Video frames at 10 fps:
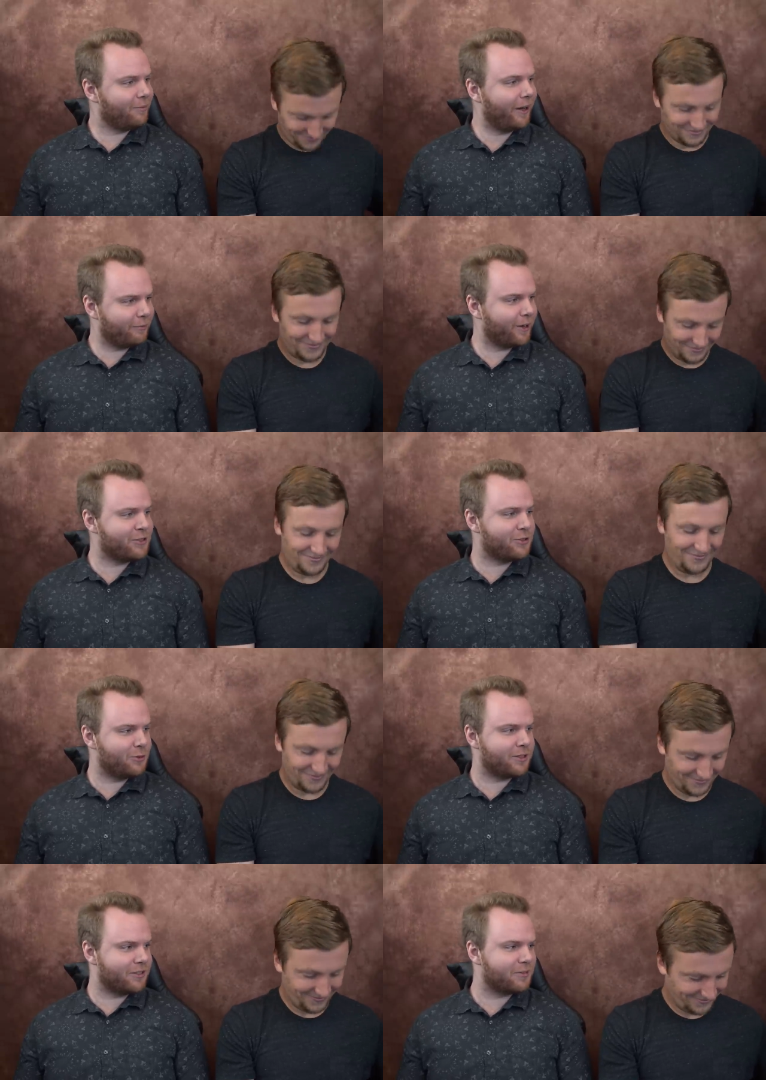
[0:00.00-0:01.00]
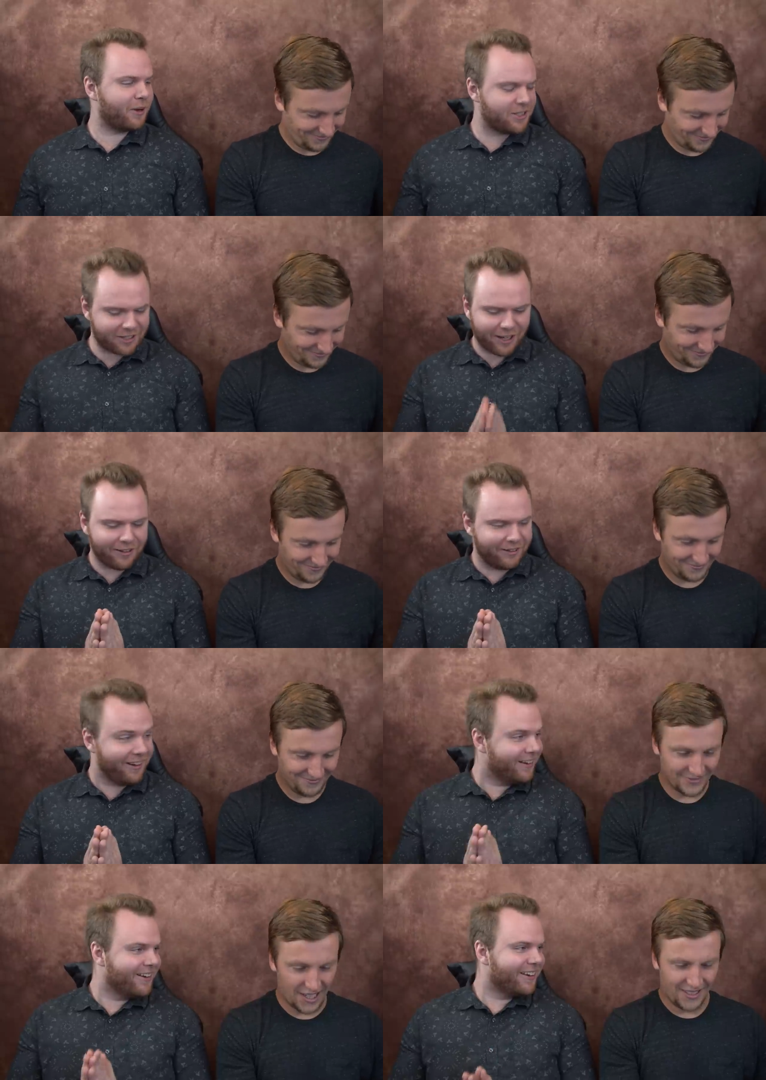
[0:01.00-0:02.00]
Speaker 1: Ah. My, my student, my
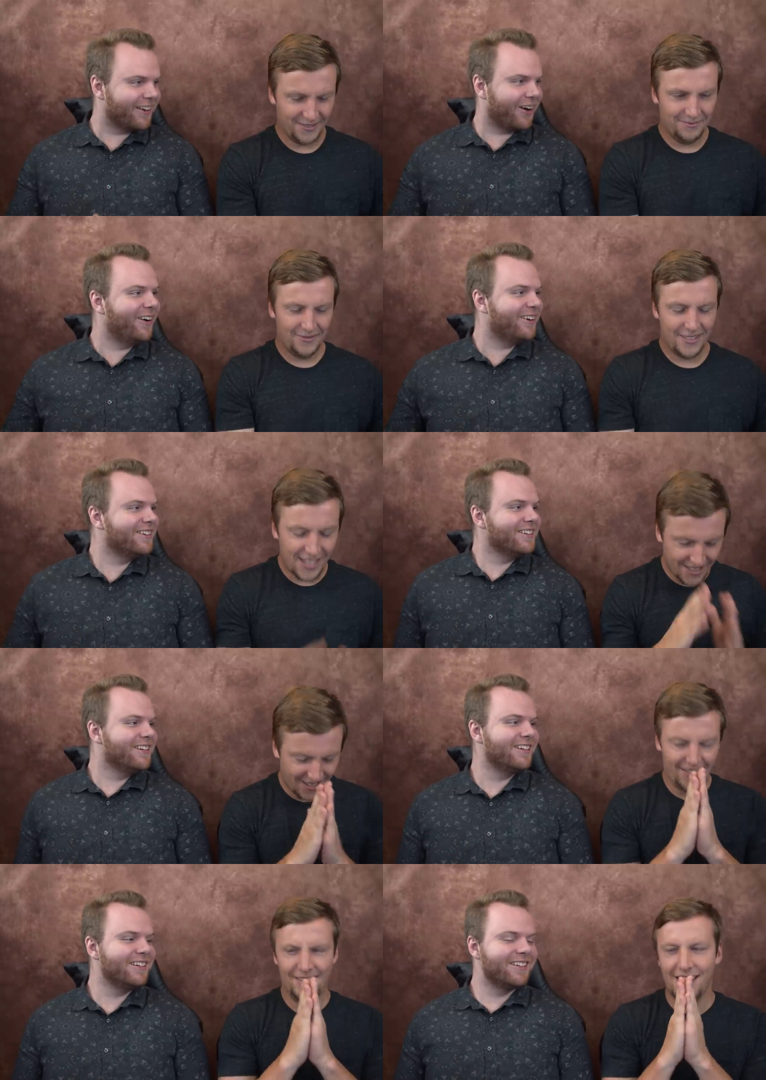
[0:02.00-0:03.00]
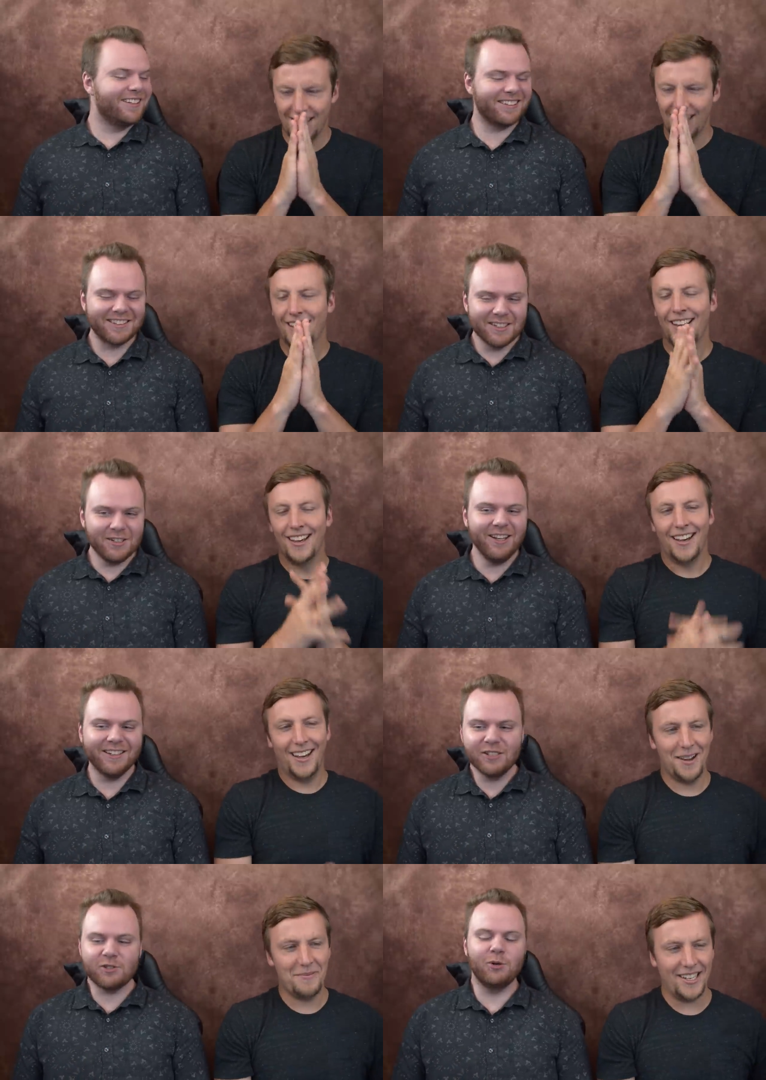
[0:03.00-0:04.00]
son, ah. you know. Sensei, sensei,
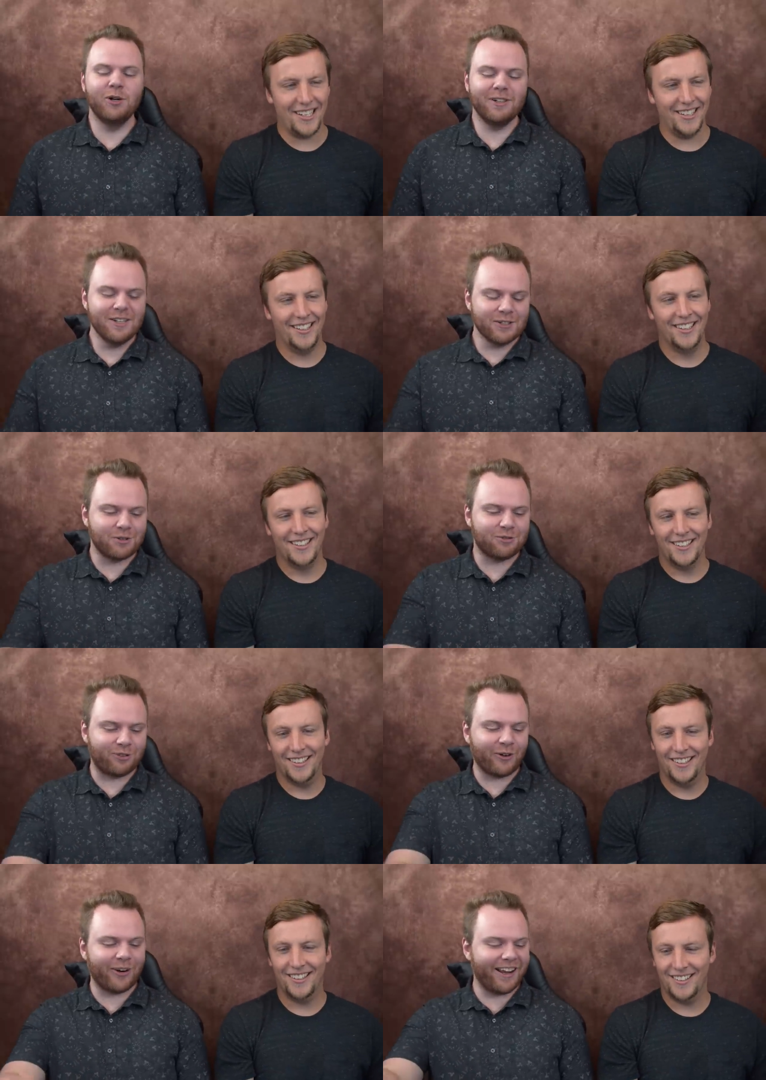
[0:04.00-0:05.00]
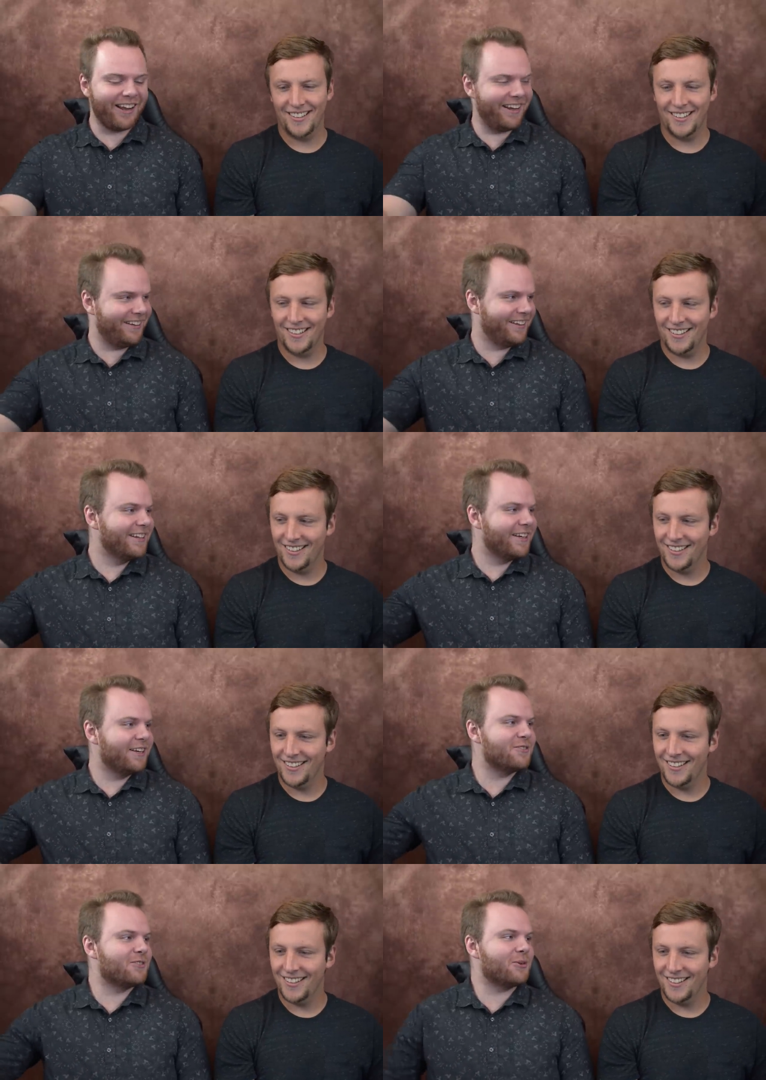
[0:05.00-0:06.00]
I'm ready. To, to foray
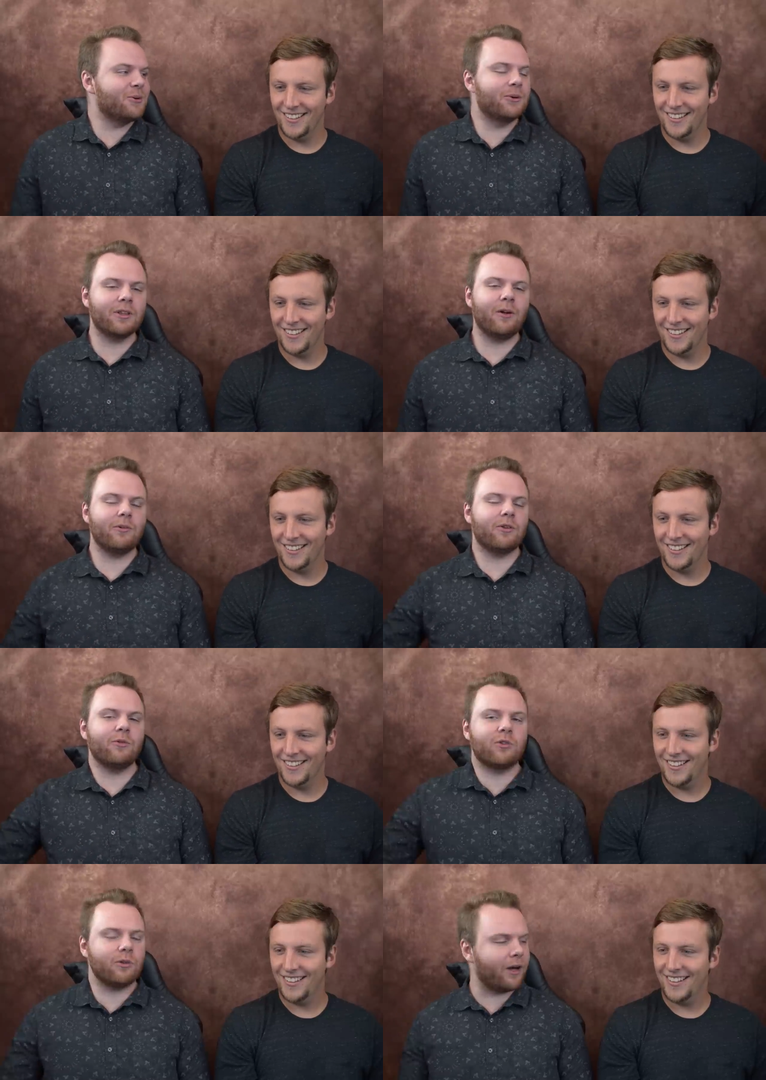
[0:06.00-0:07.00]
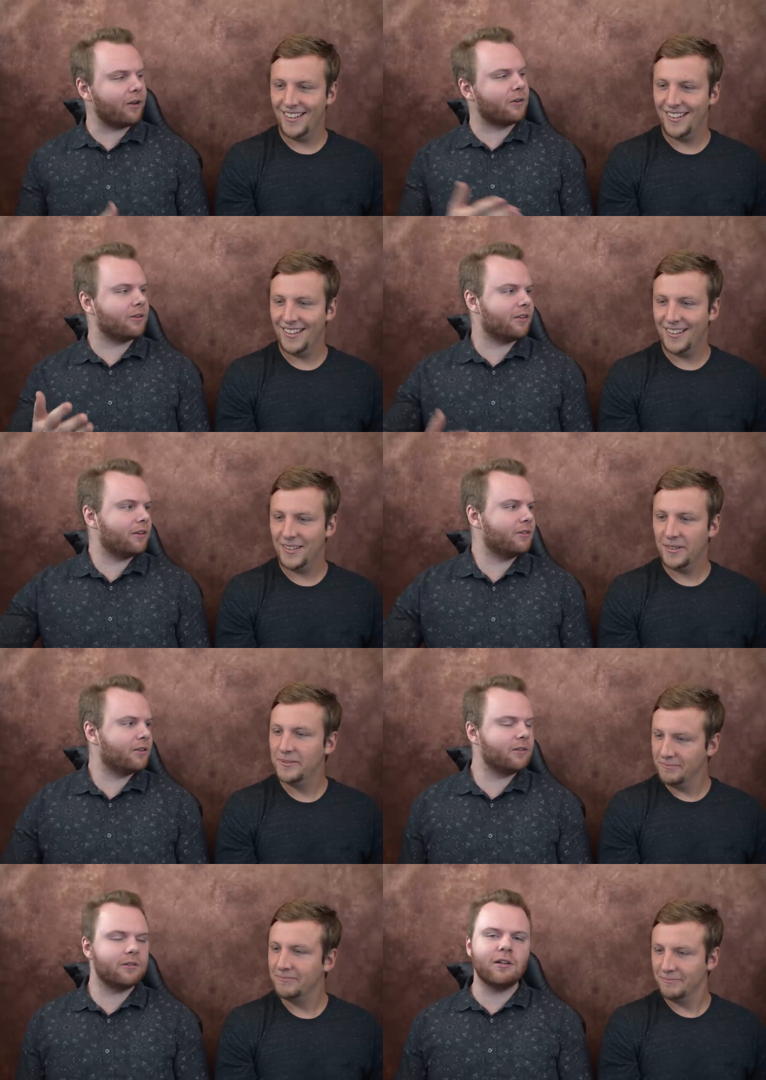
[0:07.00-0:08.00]
into well the,
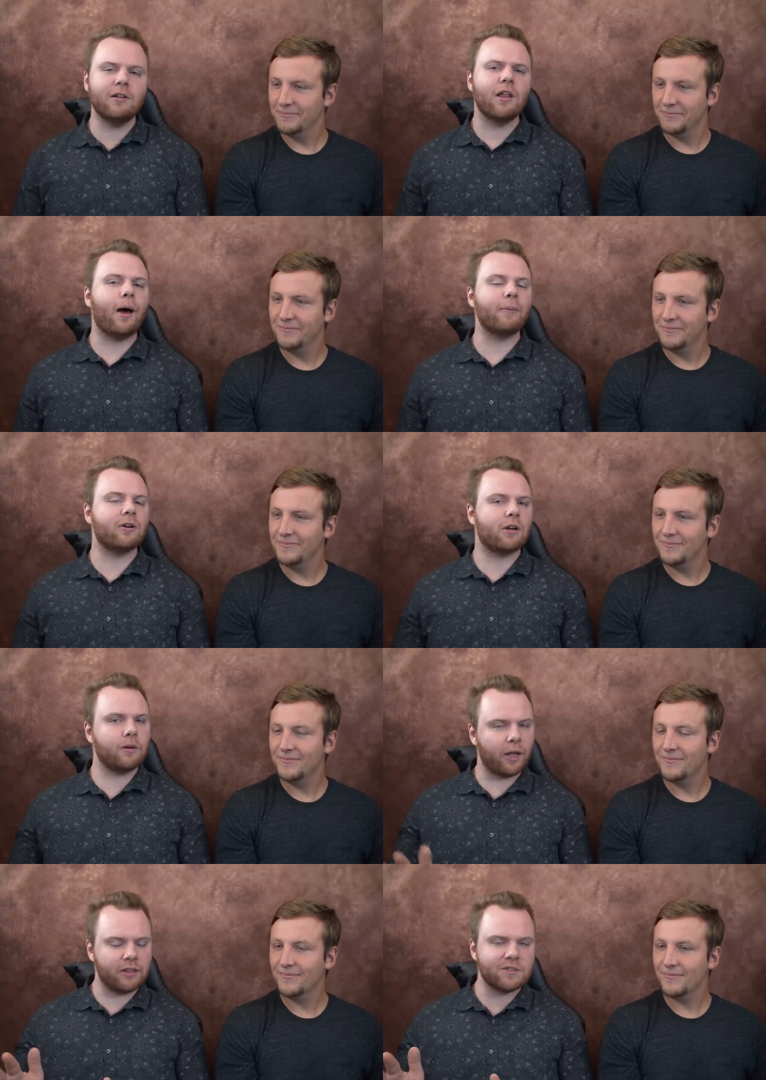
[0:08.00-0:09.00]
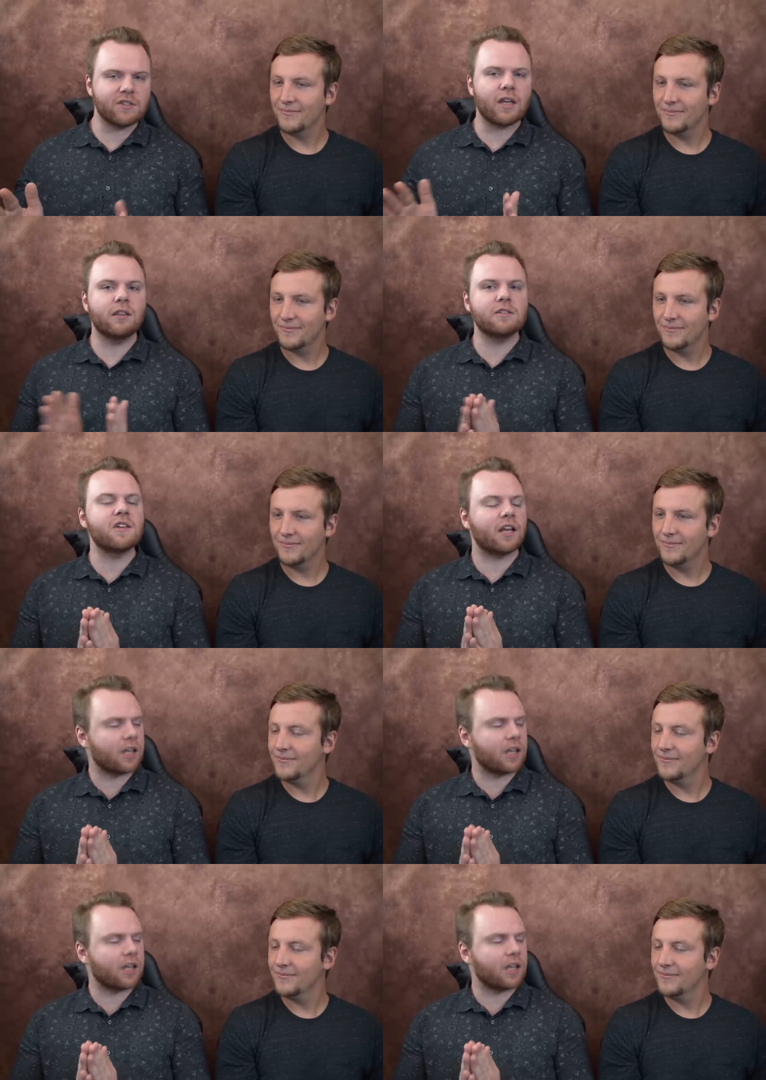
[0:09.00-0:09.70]
the the i mean come on this is a this is a